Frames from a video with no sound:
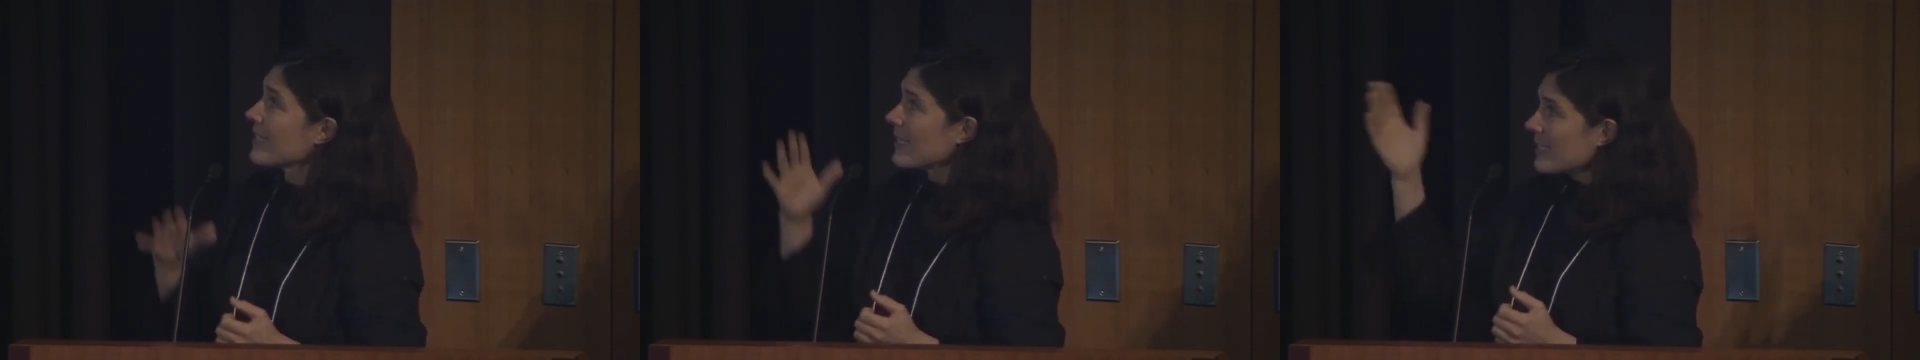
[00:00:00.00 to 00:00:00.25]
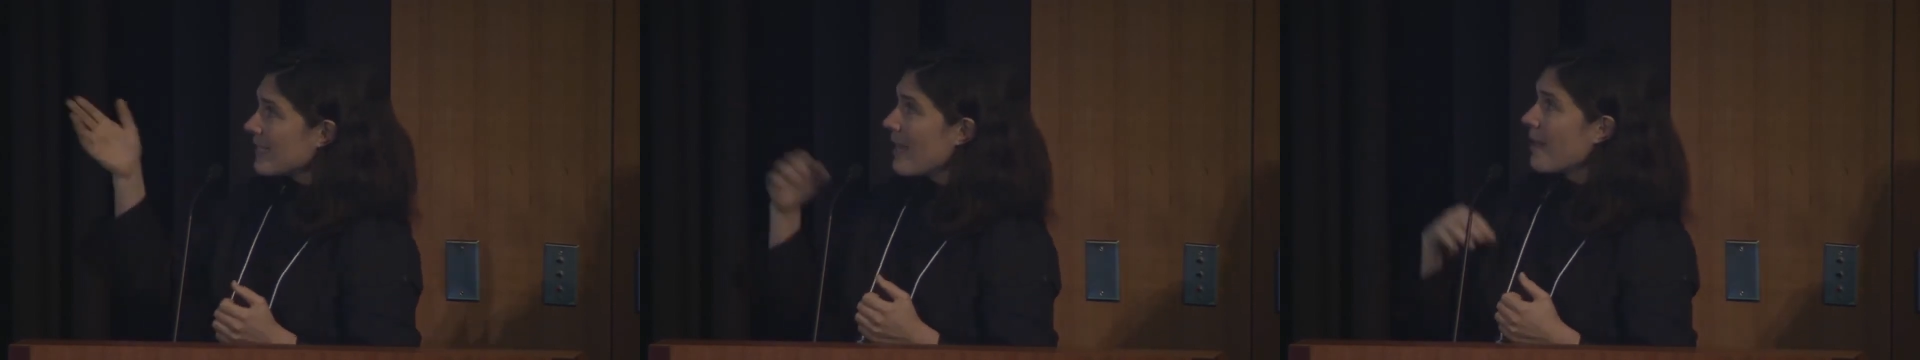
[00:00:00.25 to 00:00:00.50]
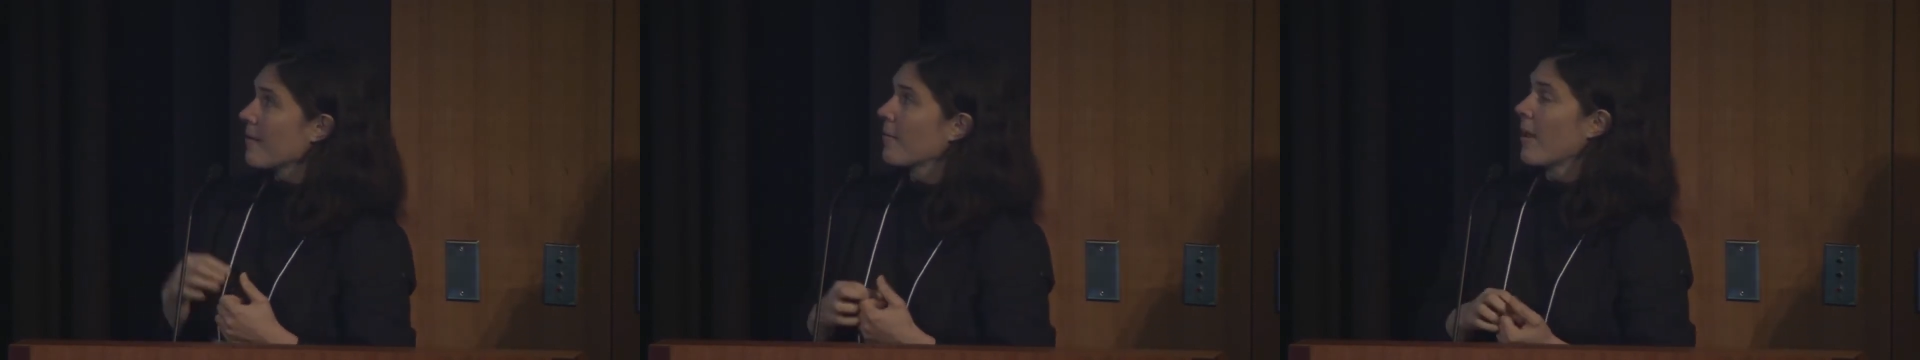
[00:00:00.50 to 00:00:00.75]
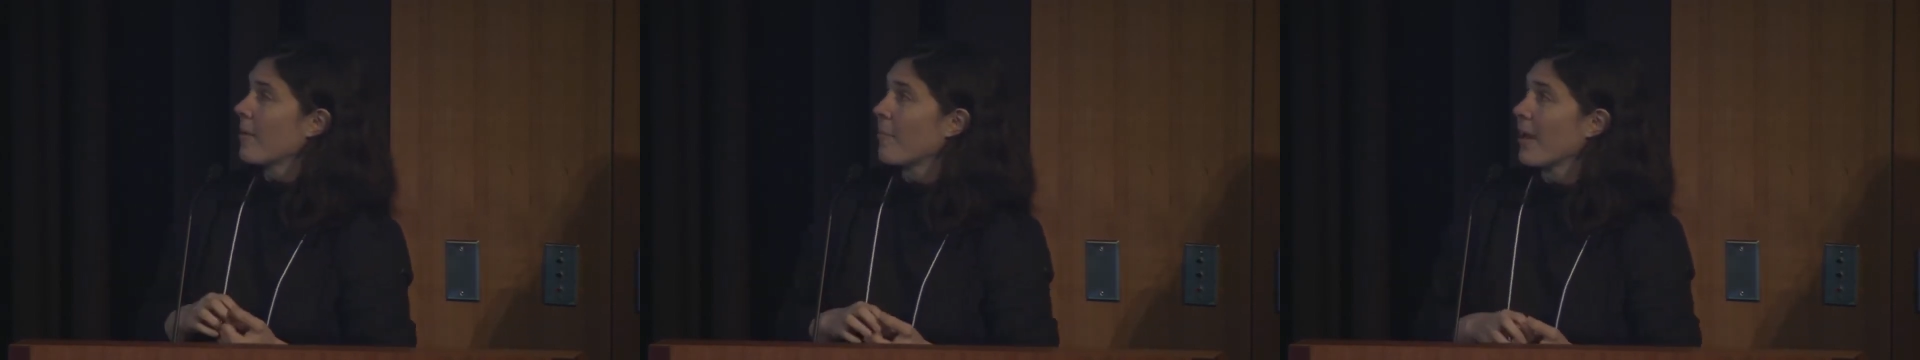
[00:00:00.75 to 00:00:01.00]
is that
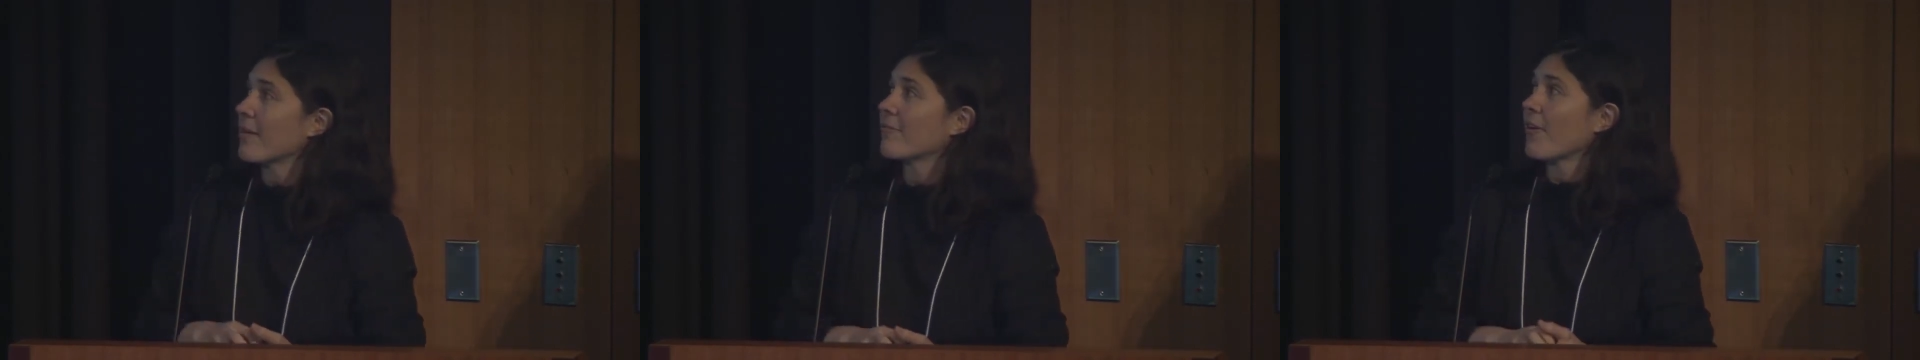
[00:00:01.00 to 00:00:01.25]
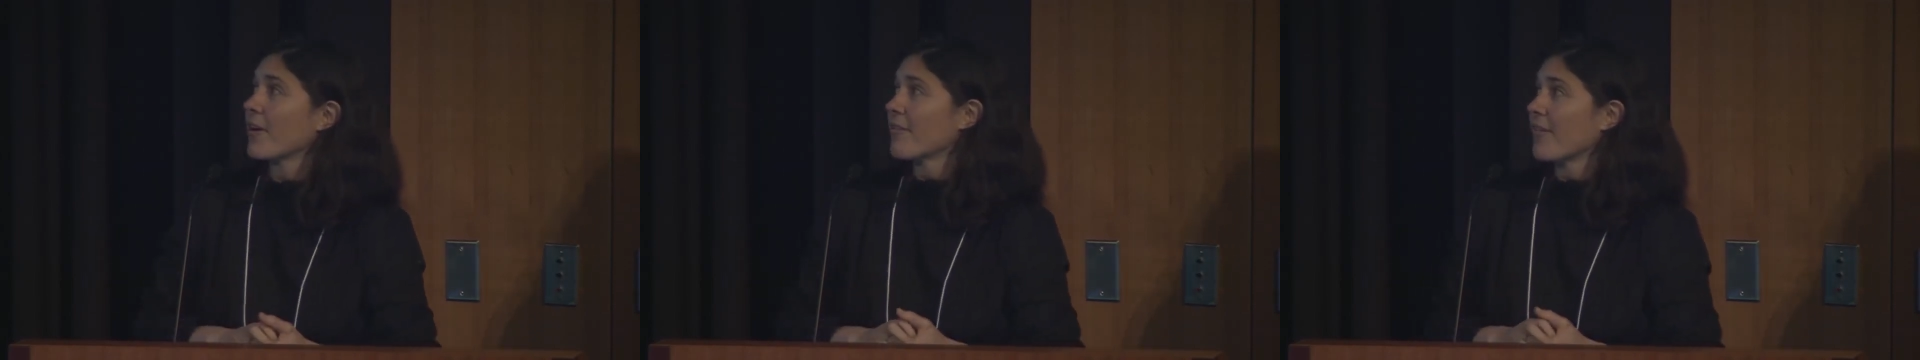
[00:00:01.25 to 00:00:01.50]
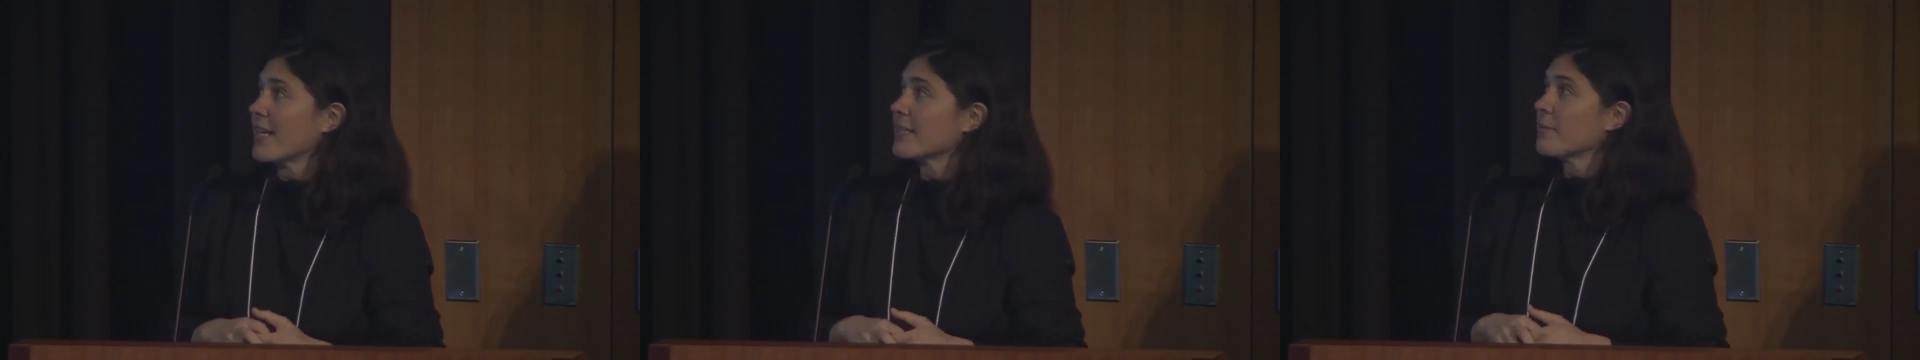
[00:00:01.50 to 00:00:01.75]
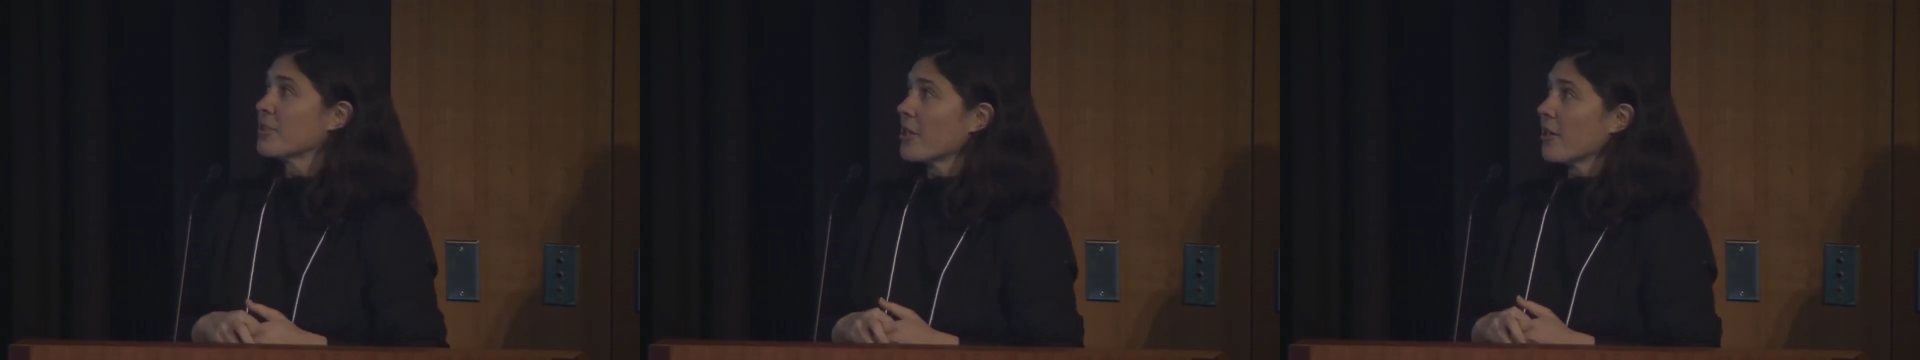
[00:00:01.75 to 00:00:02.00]
by and far the vast
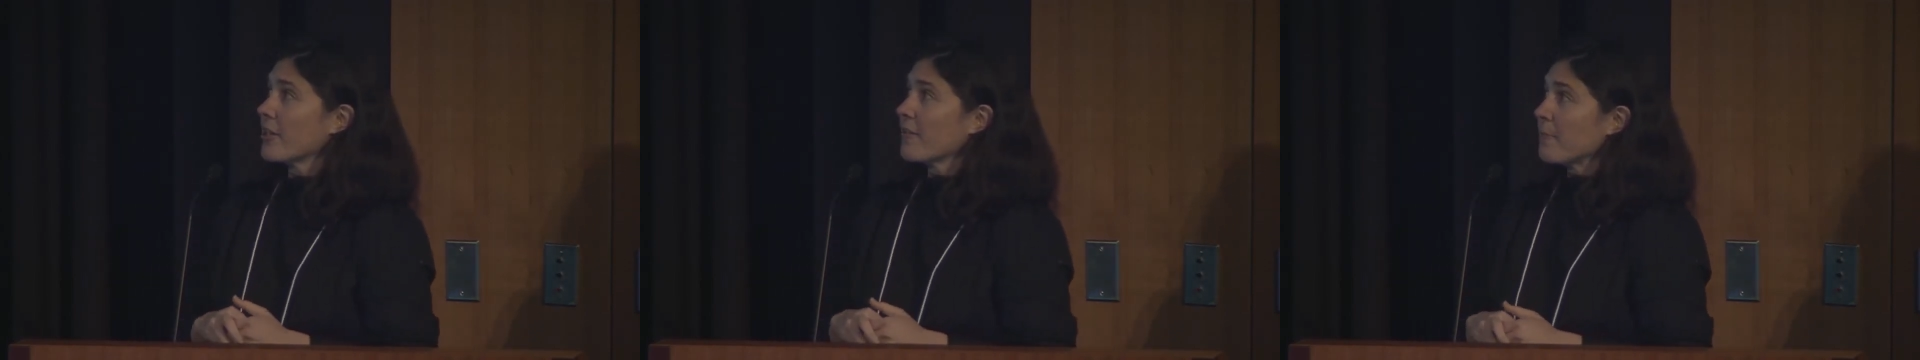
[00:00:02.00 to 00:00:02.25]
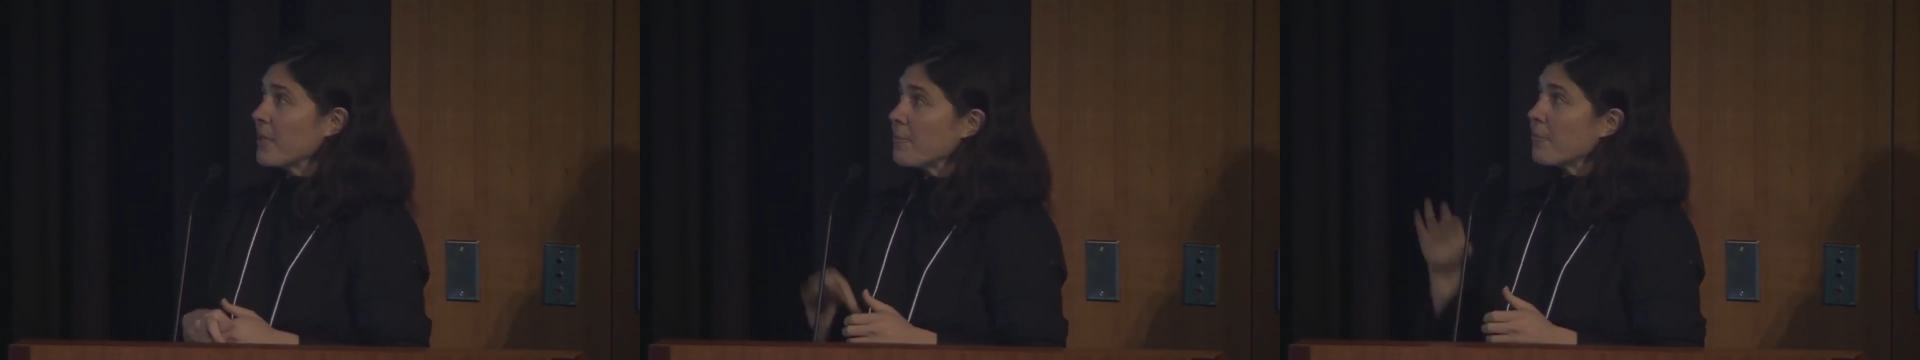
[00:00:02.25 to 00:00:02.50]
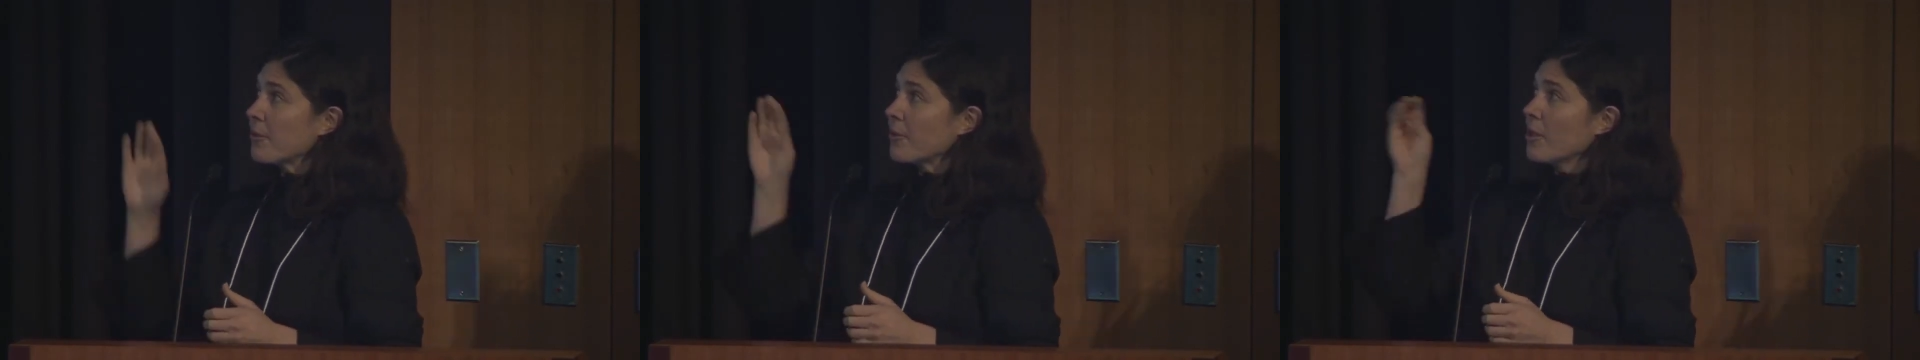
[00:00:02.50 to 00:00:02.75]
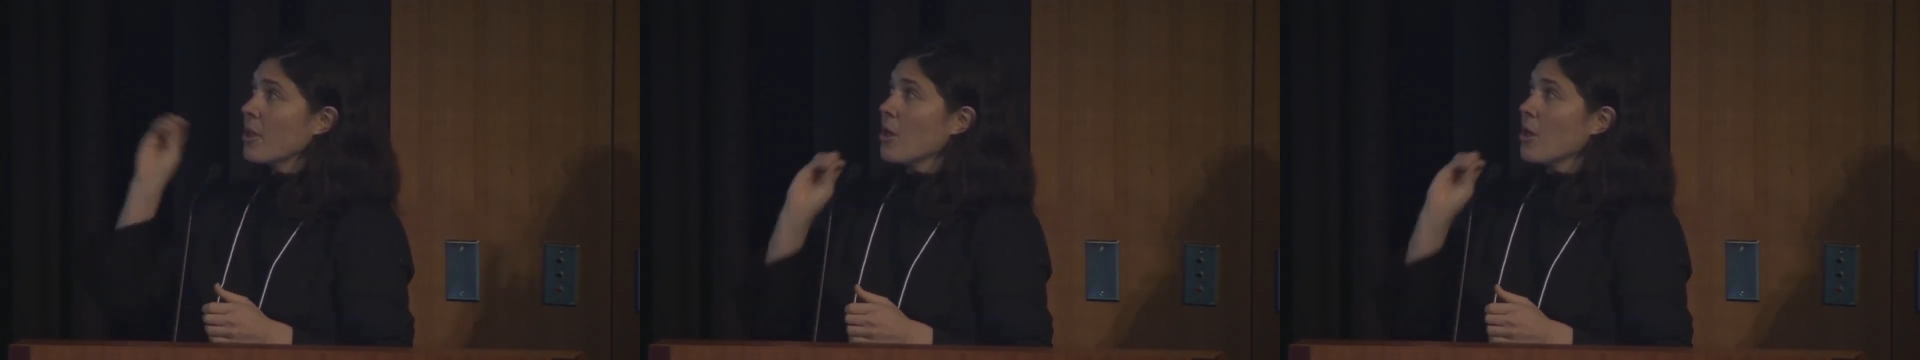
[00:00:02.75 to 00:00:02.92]
majority of people